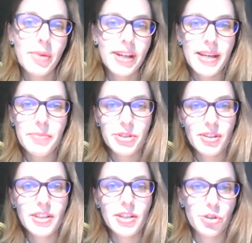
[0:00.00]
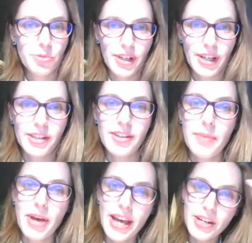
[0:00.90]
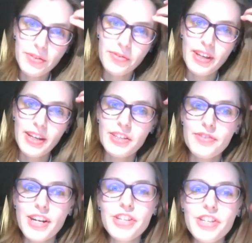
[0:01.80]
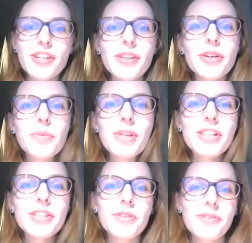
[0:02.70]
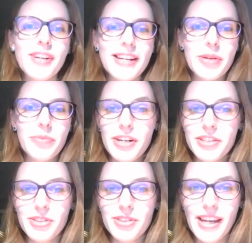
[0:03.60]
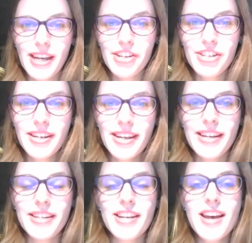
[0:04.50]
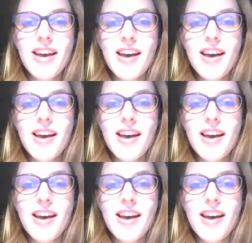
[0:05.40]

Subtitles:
My name is Olga Kuchmiienko. I'm head of the International Law Committee of Ukrainian Bar Association, and